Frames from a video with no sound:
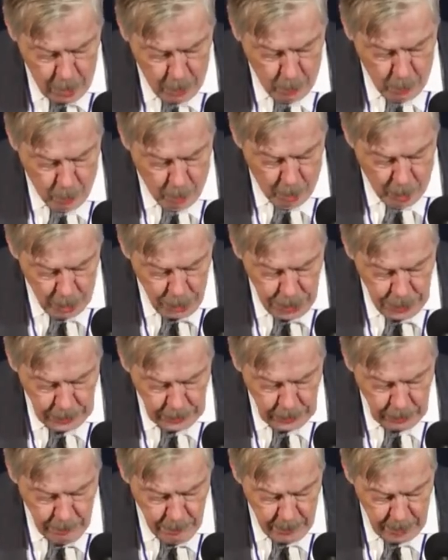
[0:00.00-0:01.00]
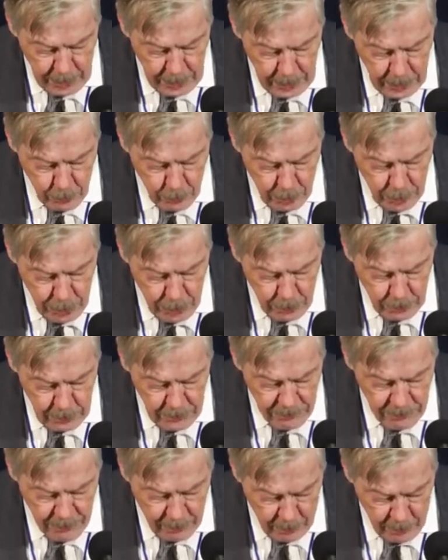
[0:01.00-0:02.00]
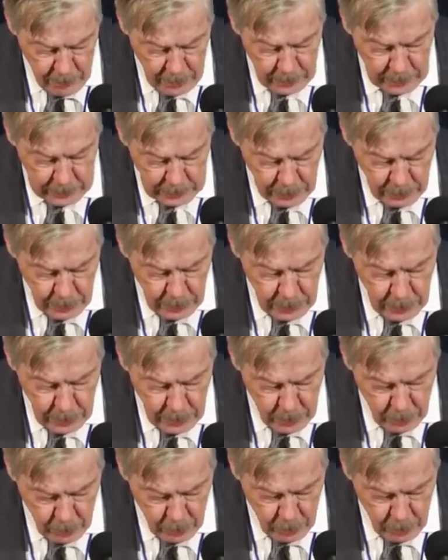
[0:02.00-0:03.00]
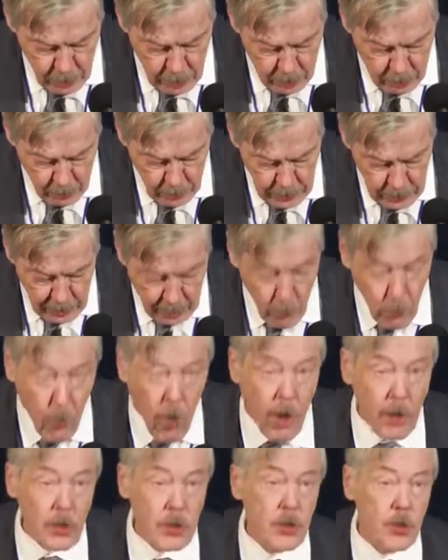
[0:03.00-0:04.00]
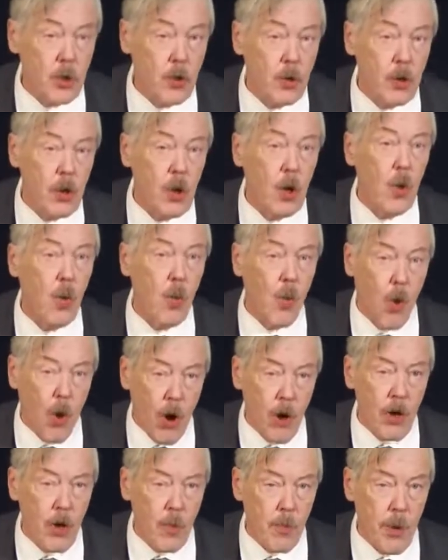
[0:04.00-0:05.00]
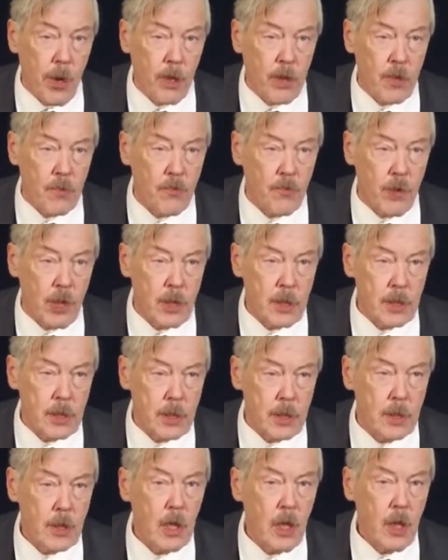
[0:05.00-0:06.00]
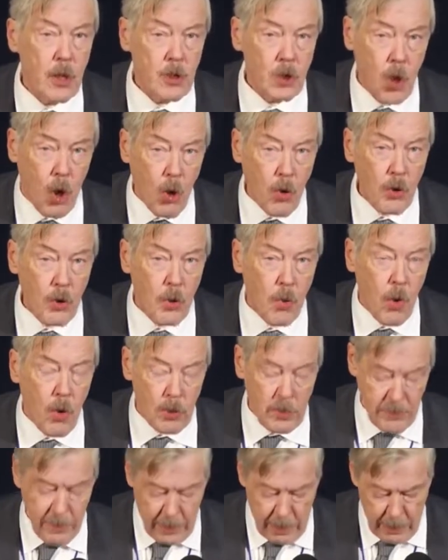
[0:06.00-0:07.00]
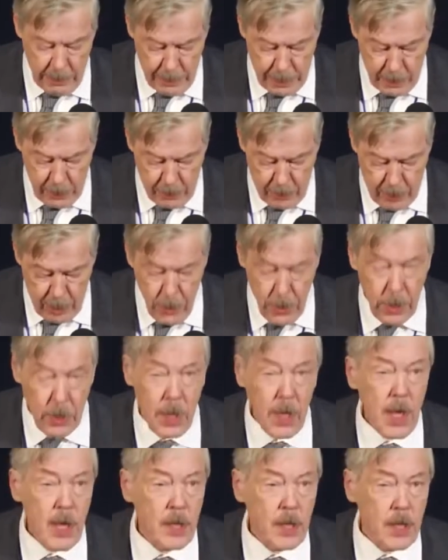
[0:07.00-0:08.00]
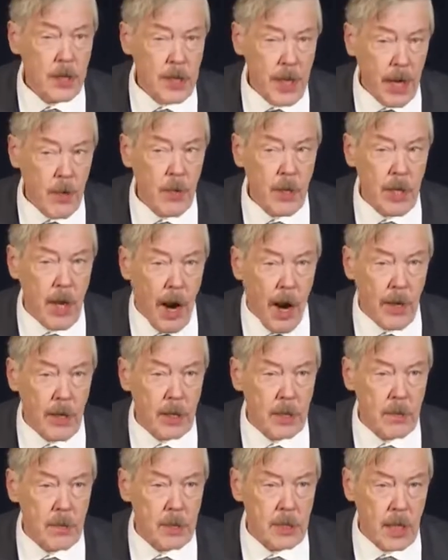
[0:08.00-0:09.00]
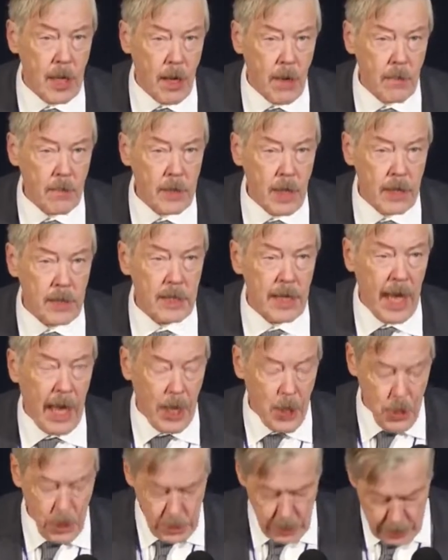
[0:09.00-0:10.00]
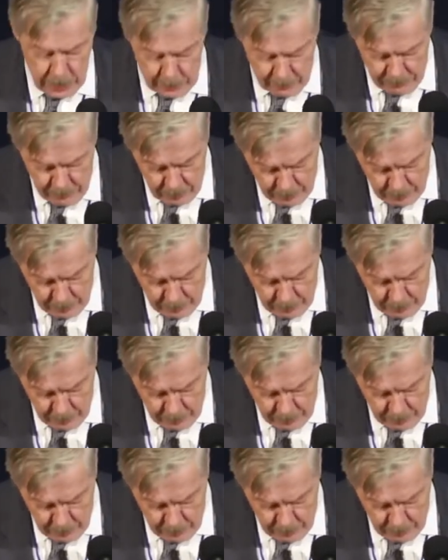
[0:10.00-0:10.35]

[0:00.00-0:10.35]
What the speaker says: Washington made its wishes very clear to the studios, and one studio, Warner Brothers, for instance, told the Roosevelt administration that they regarded themselves as an agency of